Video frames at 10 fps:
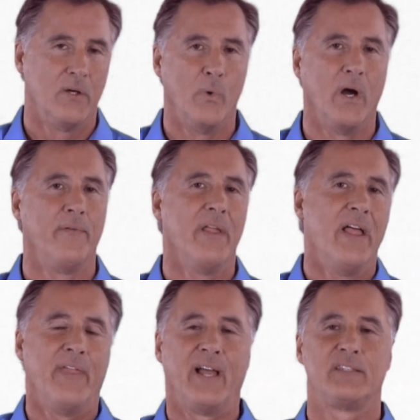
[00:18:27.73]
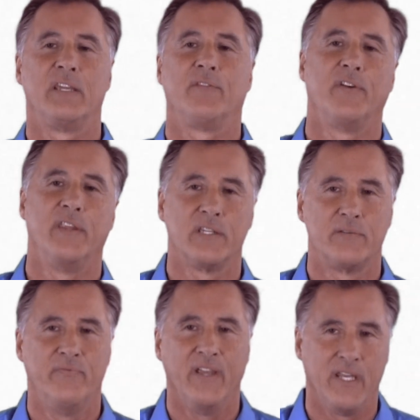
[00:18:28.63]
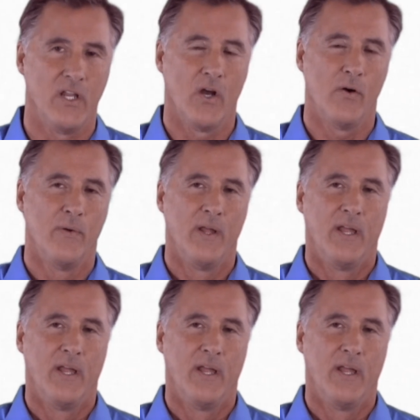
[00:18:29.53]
Well, that's it for this video.